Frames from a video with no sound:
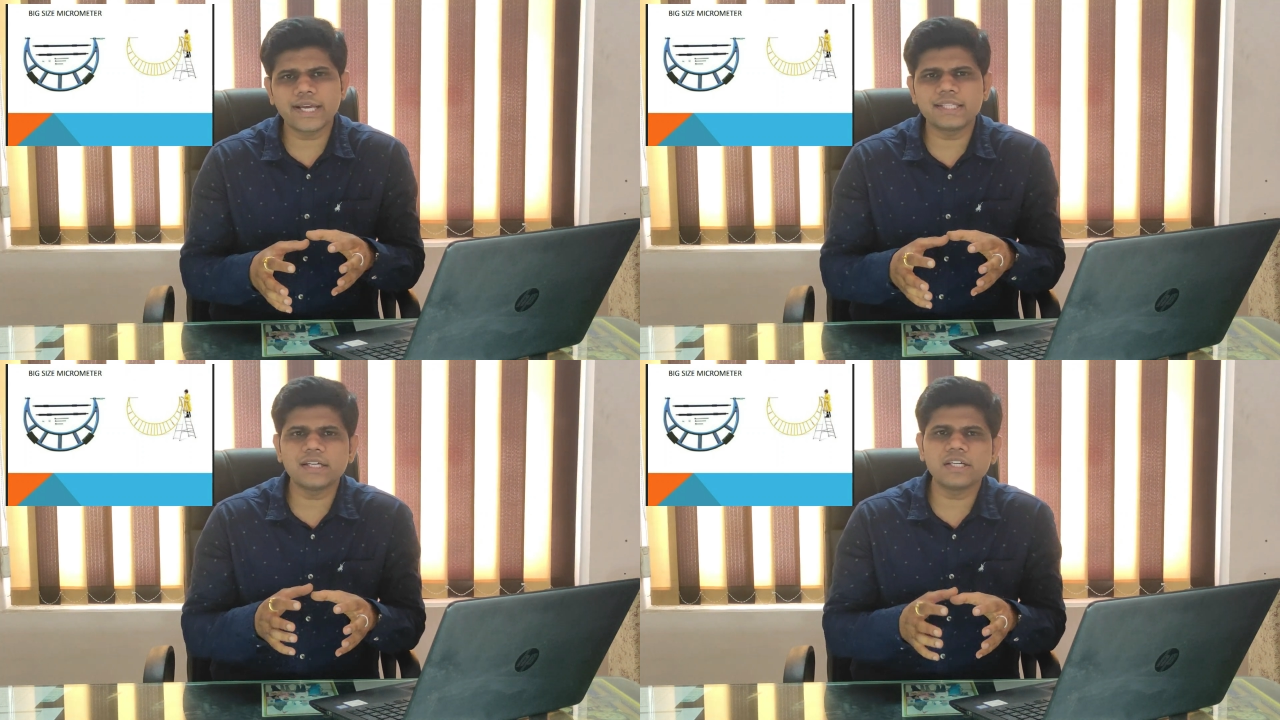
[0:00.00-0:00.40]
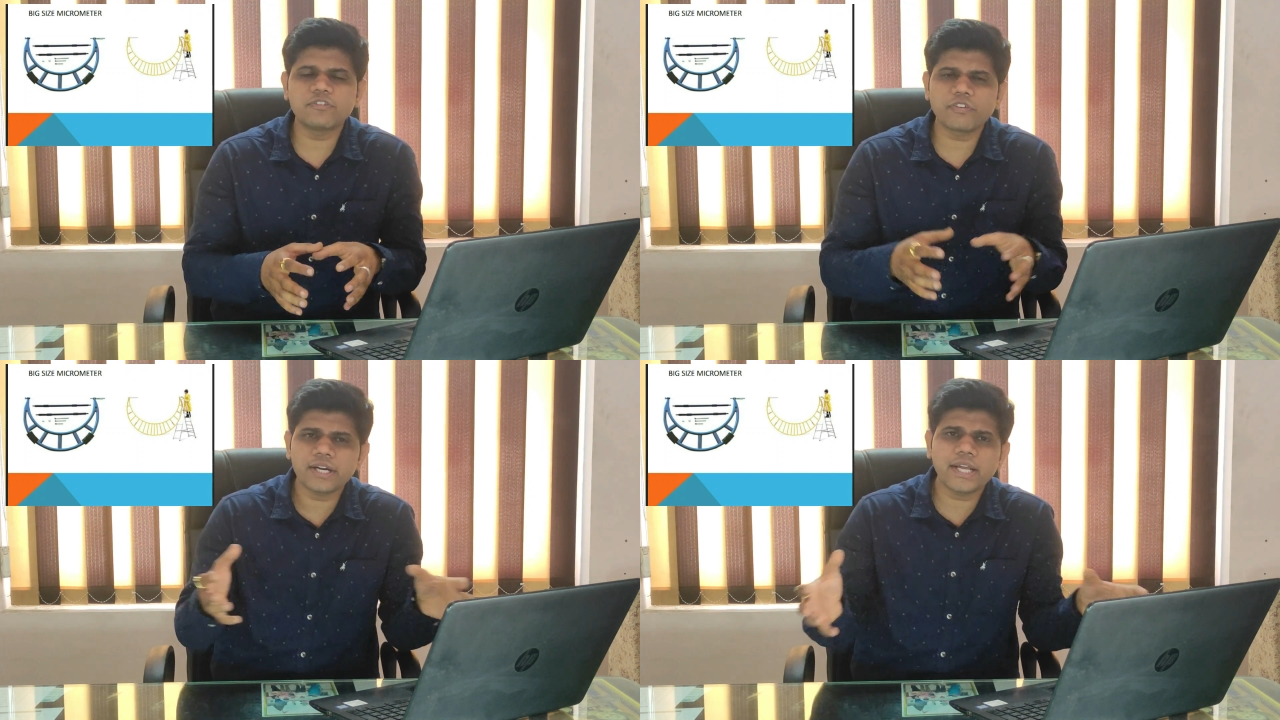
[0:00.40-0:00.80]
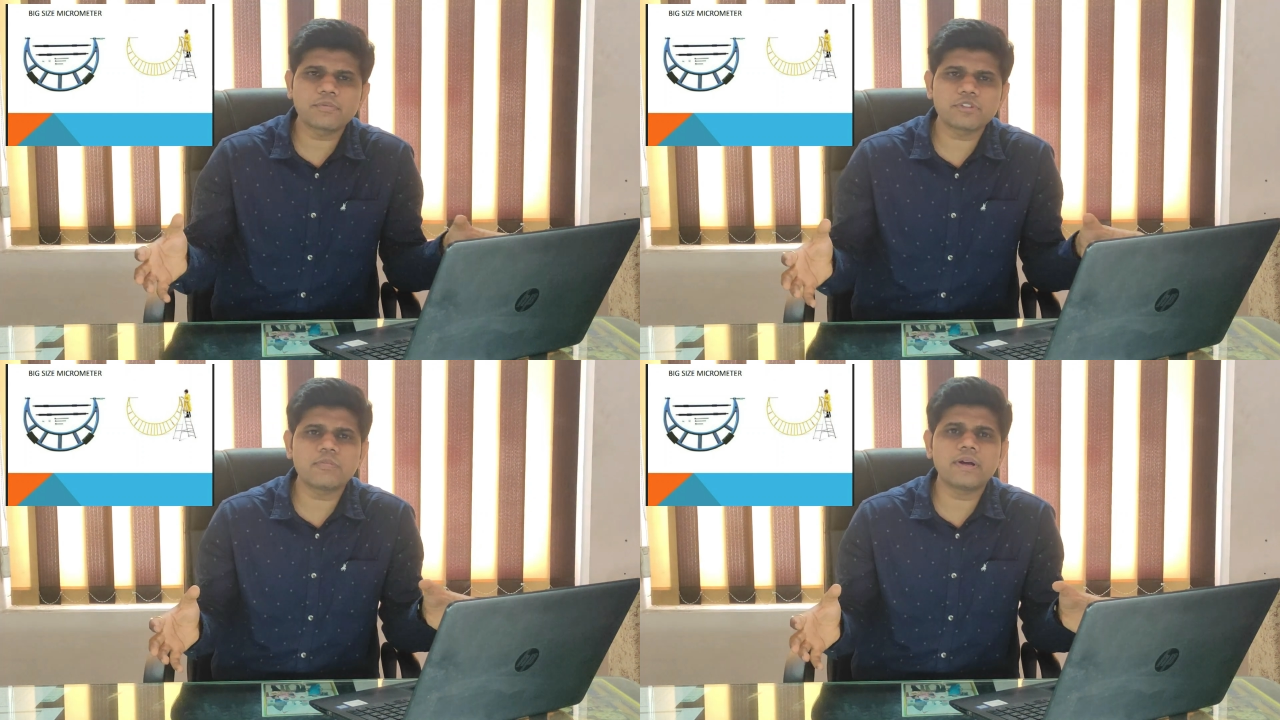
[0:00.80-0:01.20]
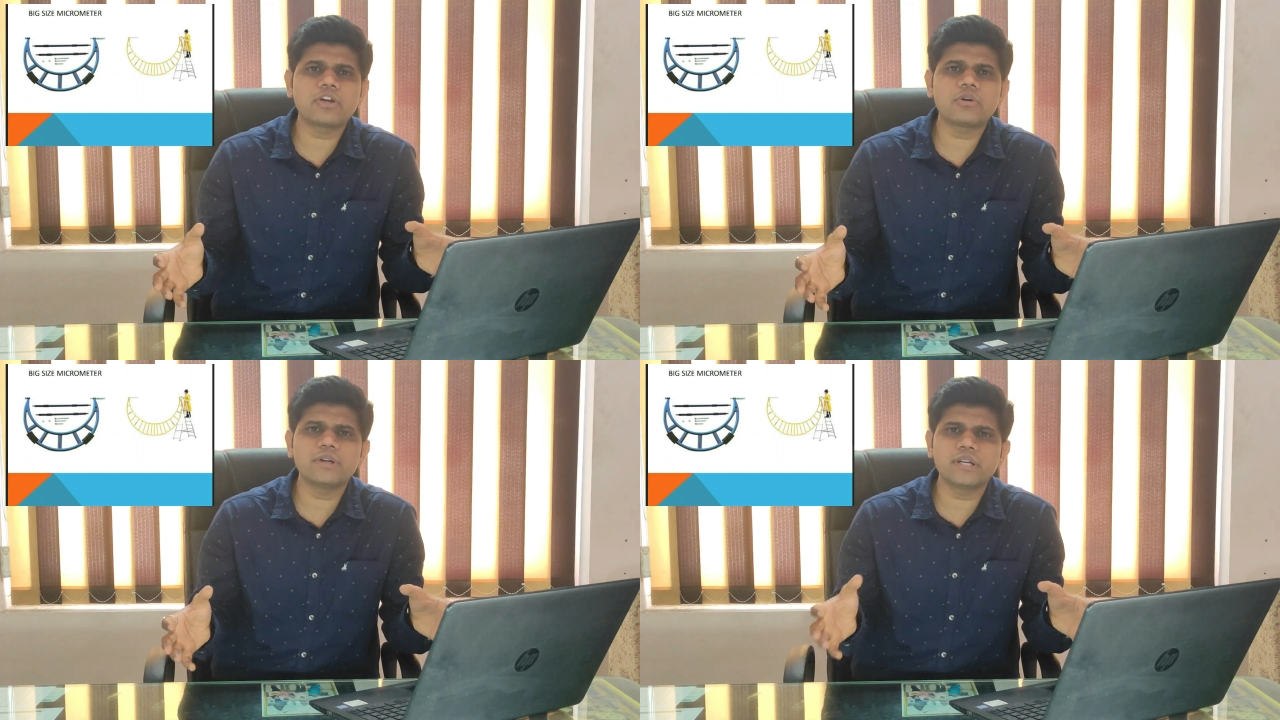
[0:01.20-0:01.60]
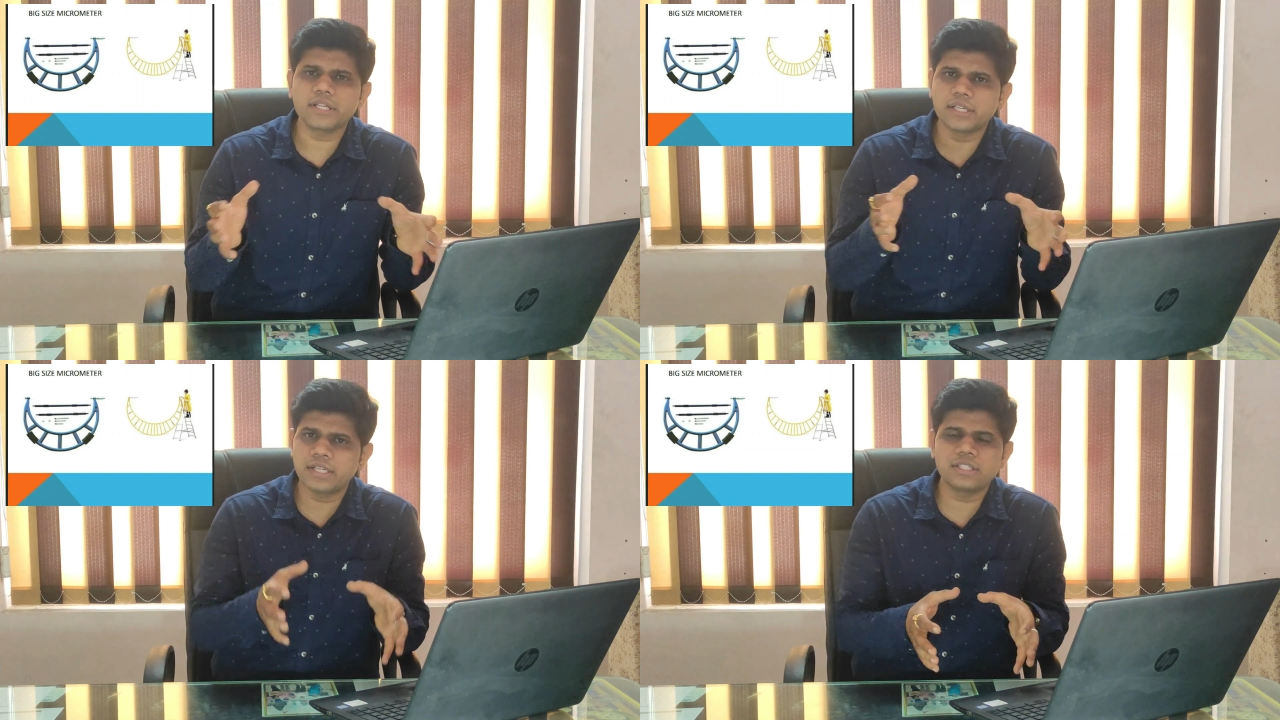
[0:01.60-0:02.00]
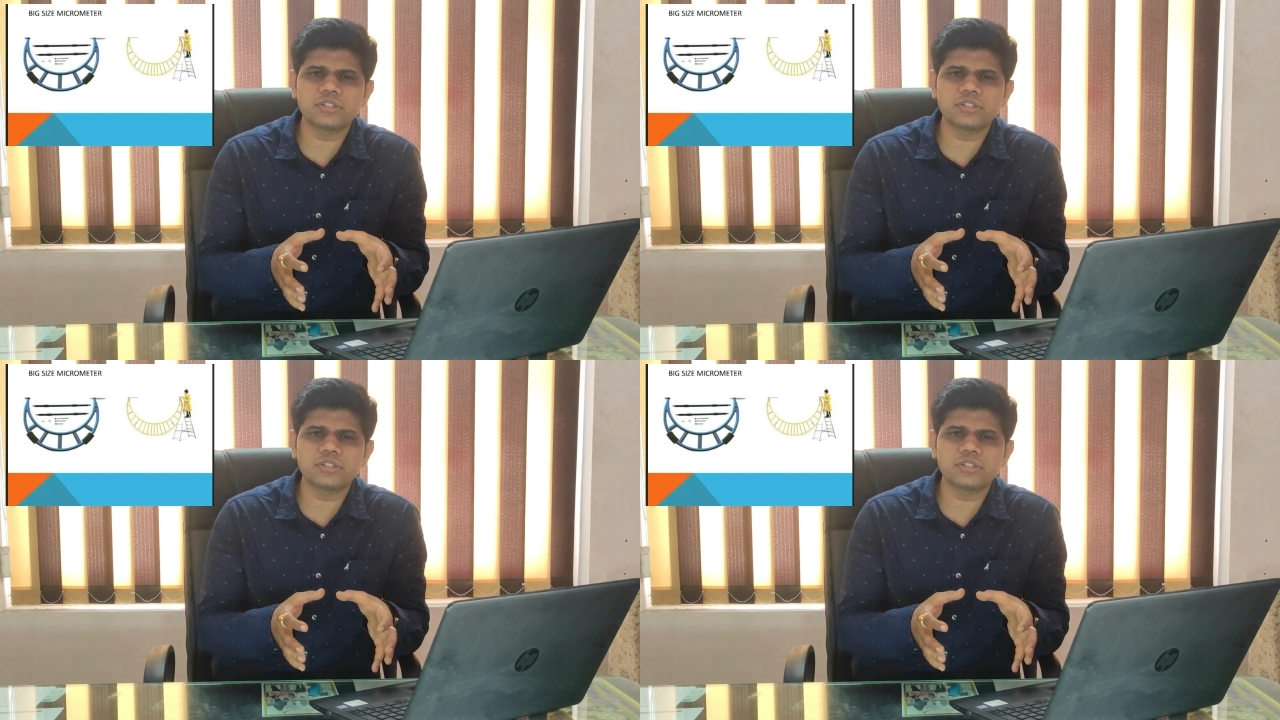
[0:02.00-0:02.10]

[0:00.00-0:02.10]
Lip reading: gather different types of micrometer in